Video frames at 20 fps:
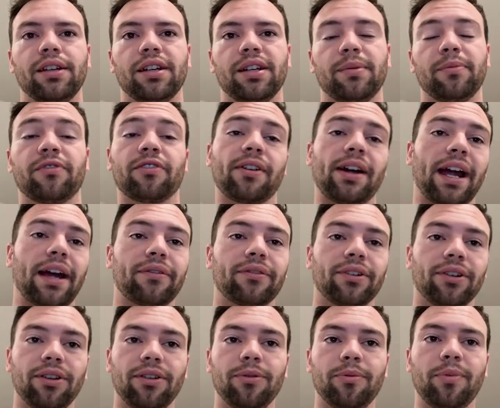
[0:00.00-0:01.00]
for
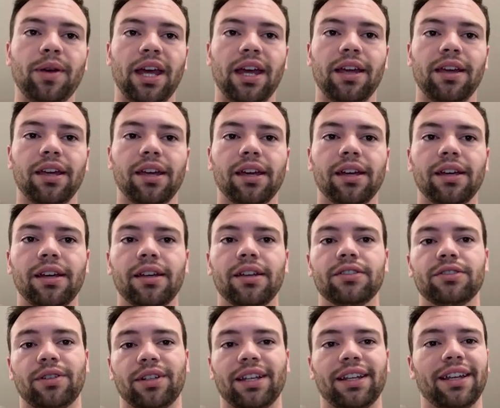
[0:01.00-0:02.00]
after you pay,
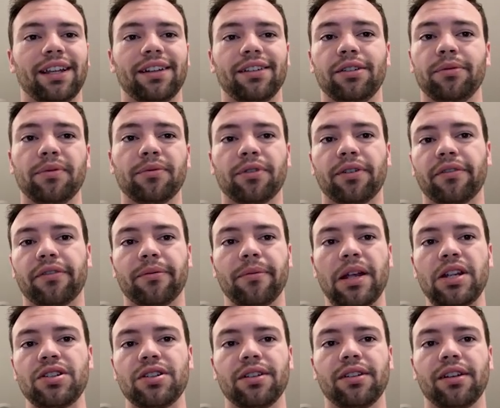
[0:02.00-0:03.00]
so I can get a little bit more
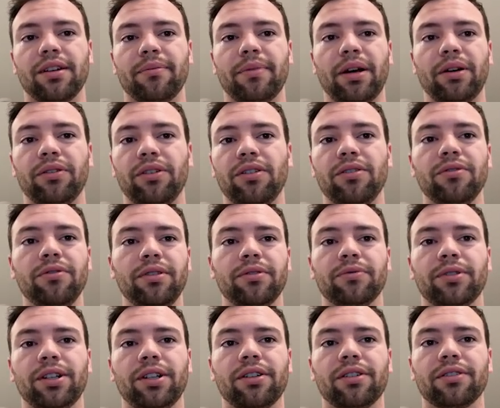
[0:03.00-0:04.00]
information about you
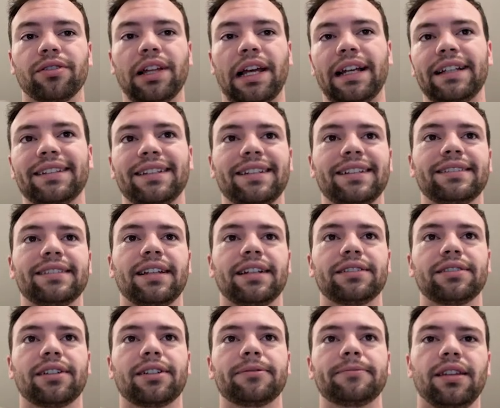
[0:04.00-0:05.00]
and what your likes and
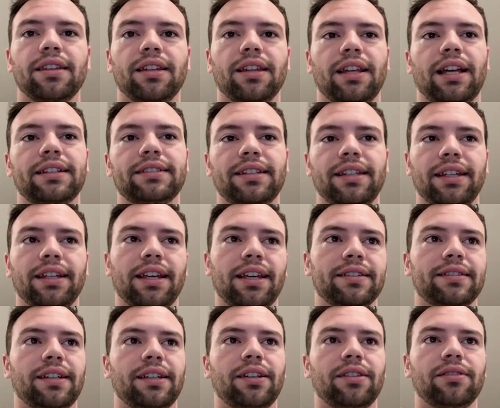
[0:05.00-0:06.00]
dislikes are. And the last thing
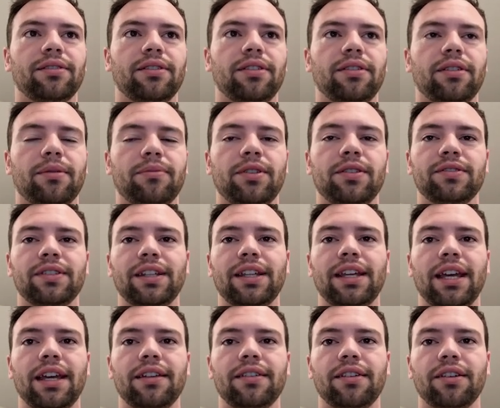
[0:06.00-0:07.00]
is I'm using
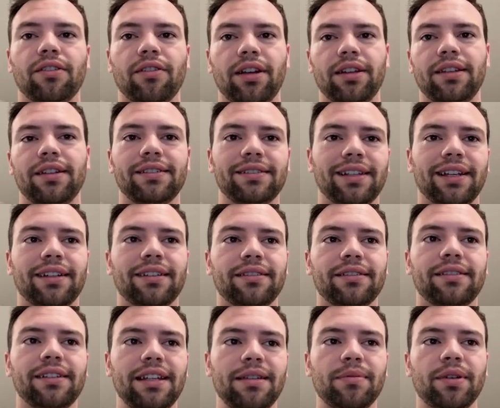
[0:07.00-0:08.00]
Kit to create these like
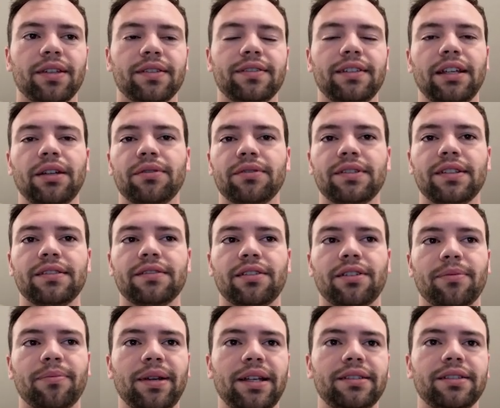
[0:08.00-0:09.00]
email sequences that
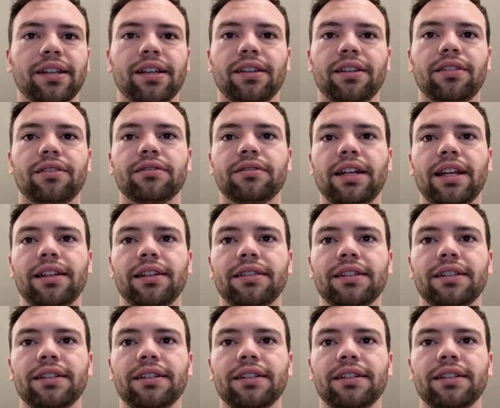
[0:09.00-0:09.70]
are basically your daily